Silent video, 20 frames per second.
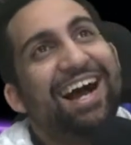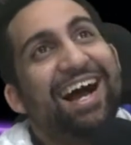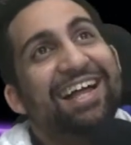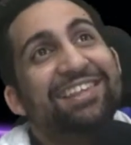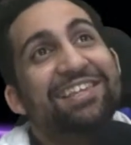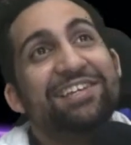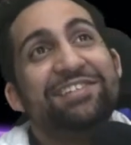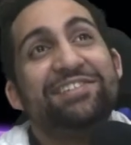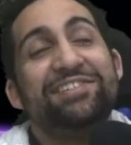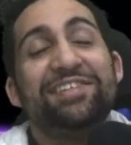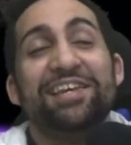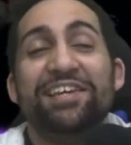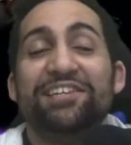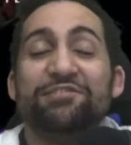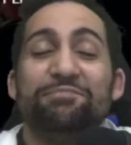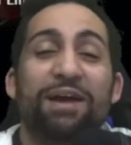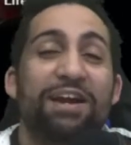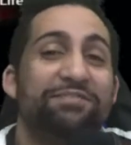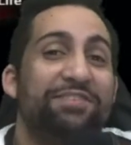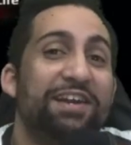this
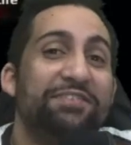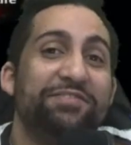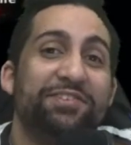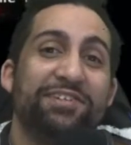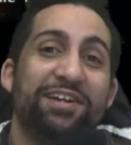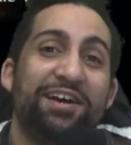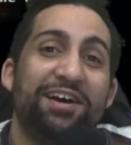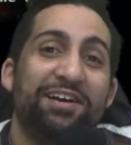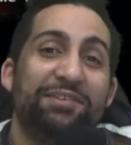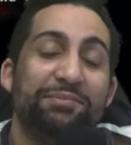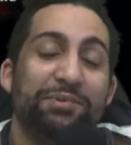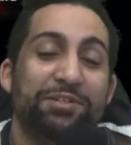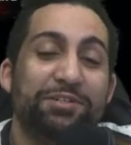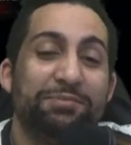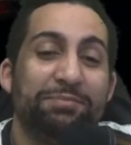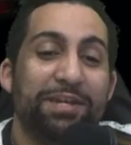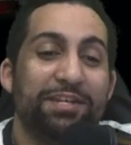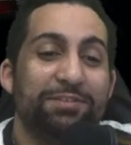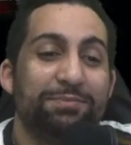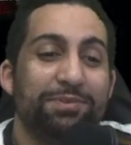is my favorite card,
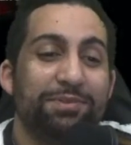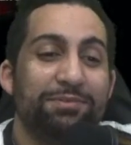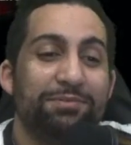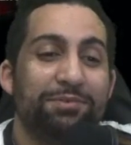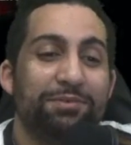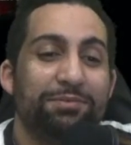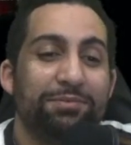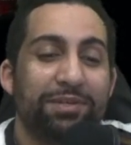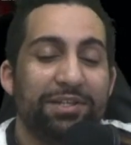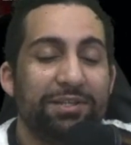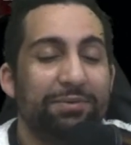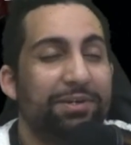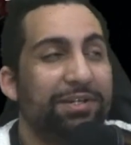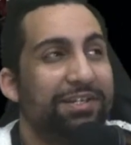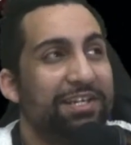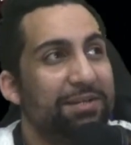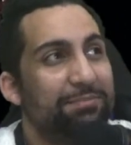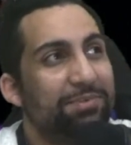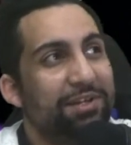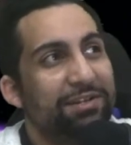which makes me really want
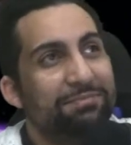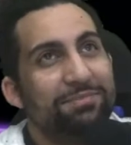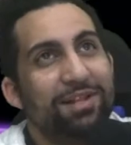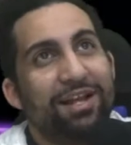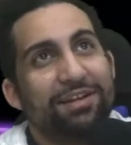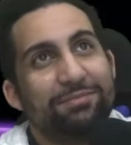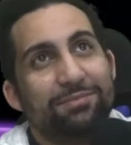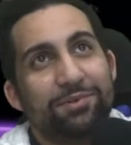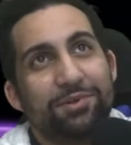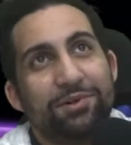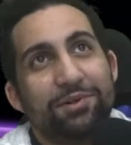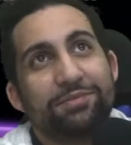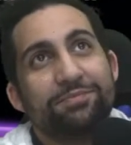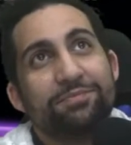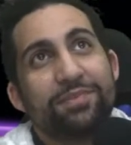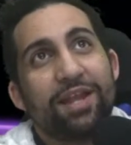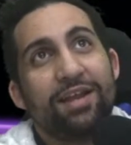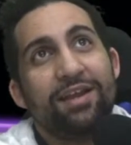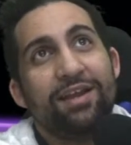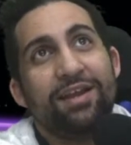to keep playing black more.
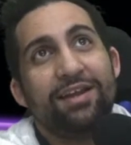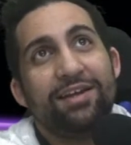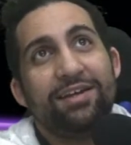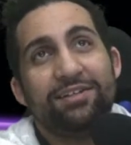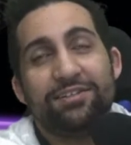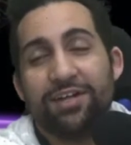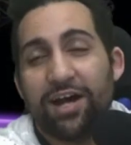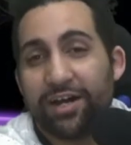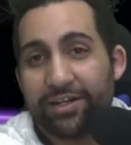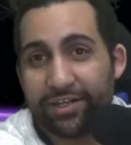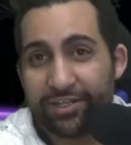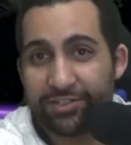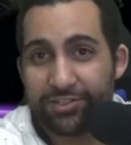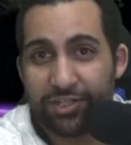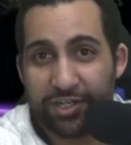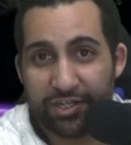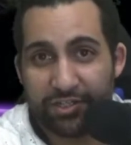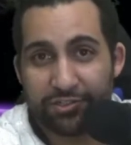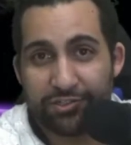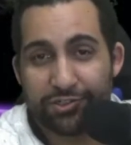Dark
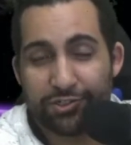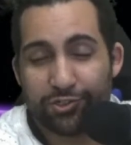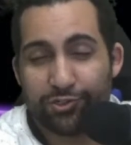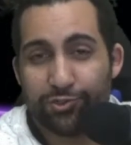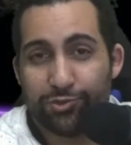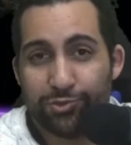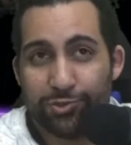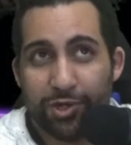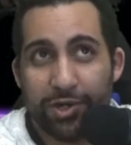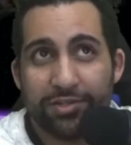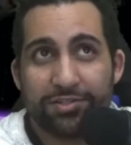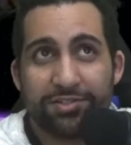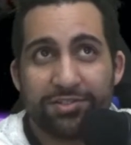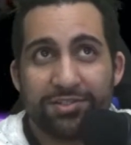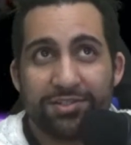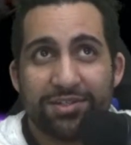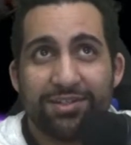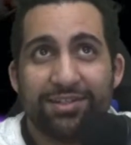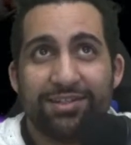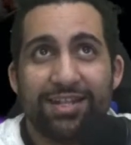Exchange, 2
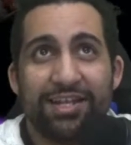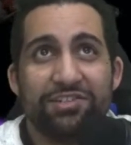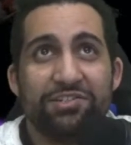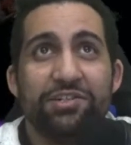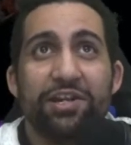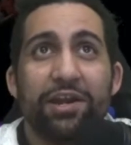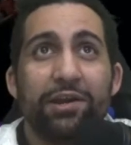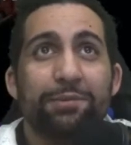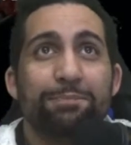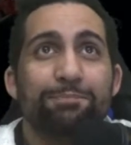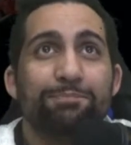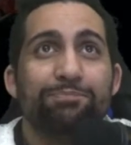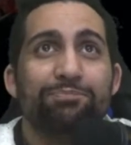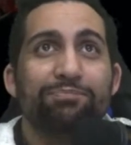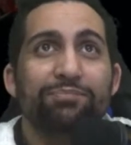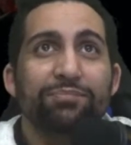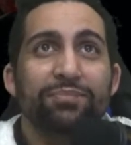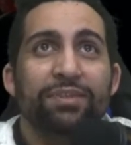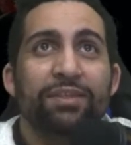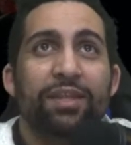cost, legendary.
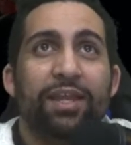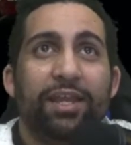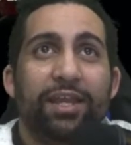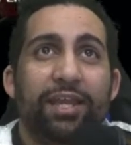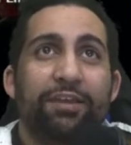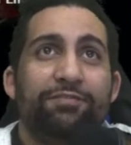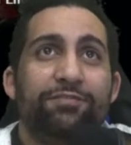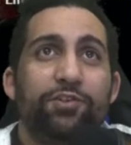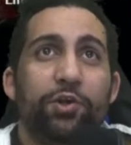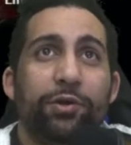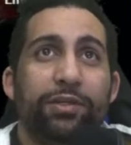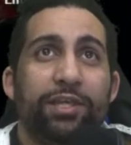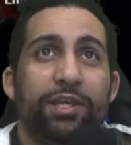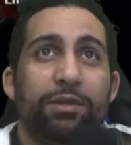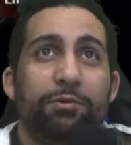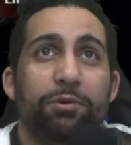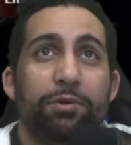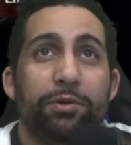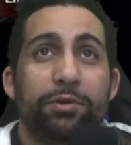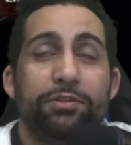If your
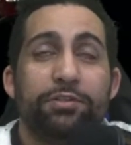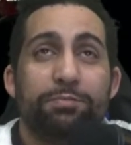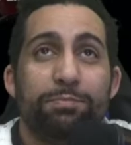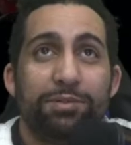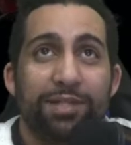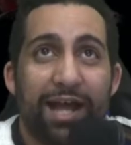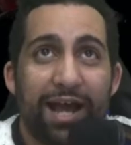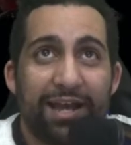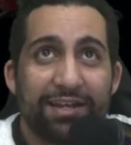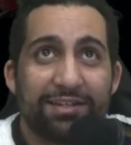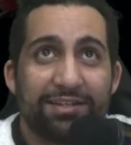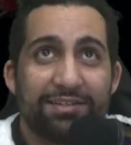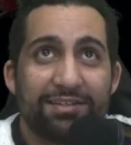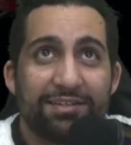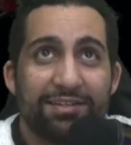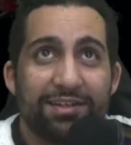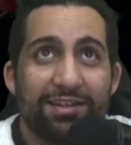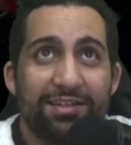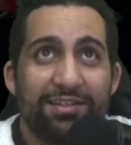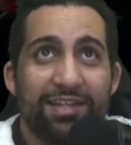hero is black,
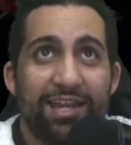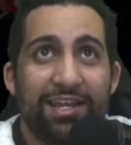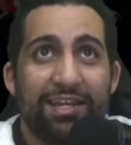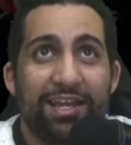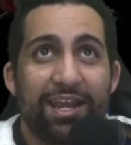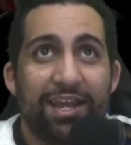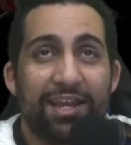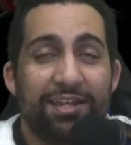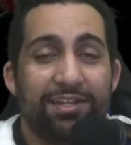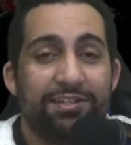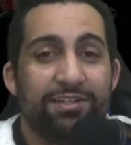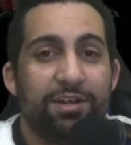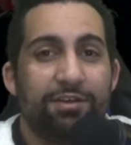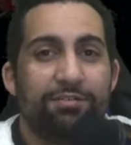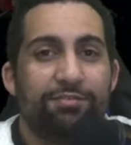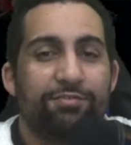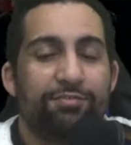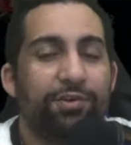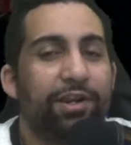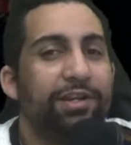they gain
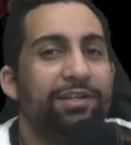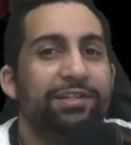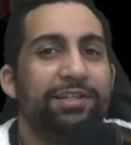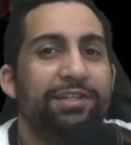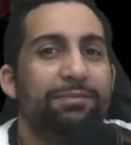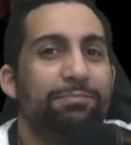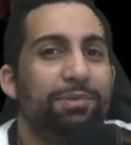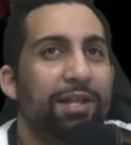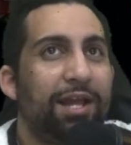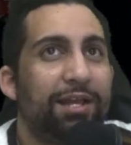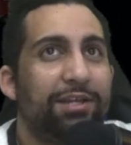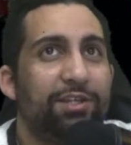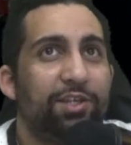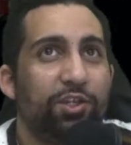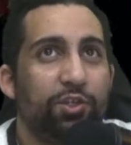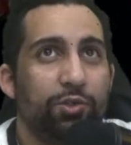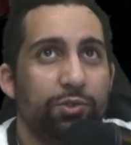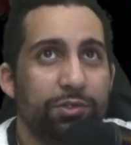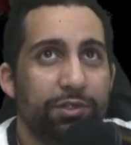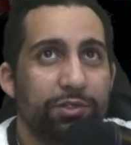friendly black
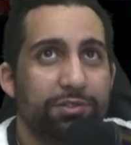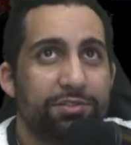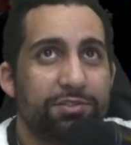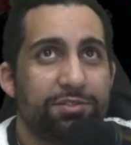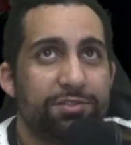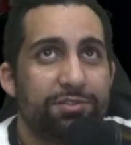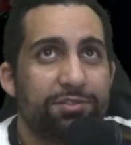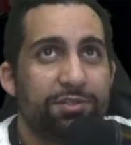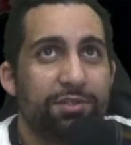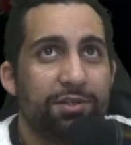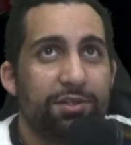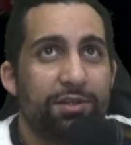units,